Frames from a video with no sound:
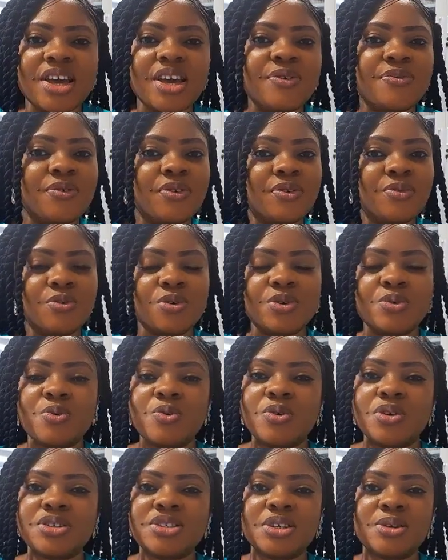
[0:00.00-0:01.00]
If you wouldn't
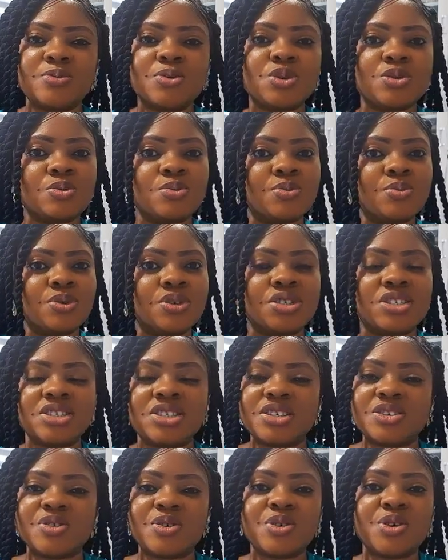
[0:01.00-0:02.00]
want him to be
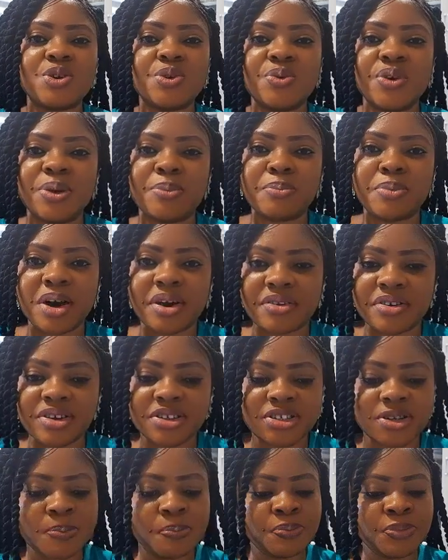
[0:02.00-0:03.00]
cheating on you in
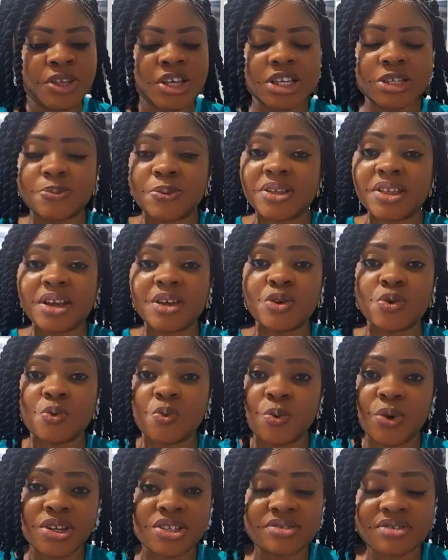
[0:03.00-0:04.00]
marriage, it's better you
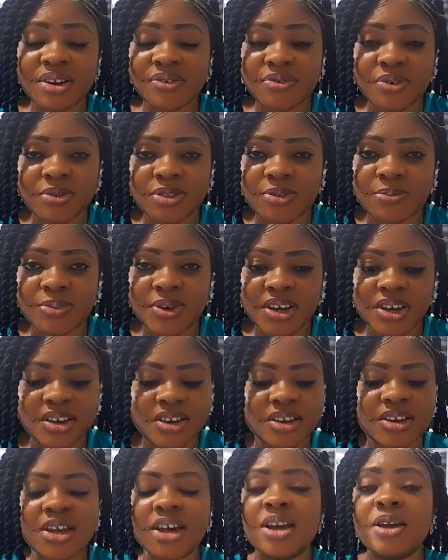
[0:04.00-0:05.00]
quit right from the
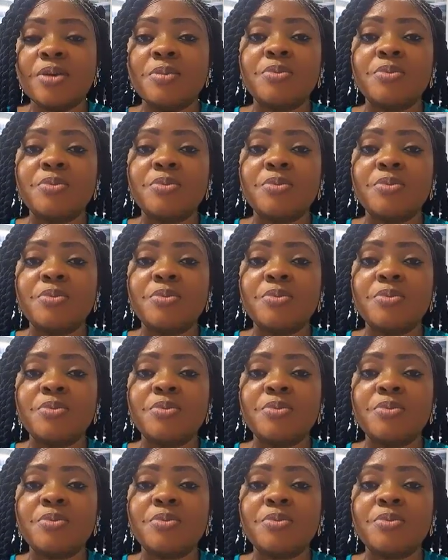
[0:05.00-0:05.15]
beginning.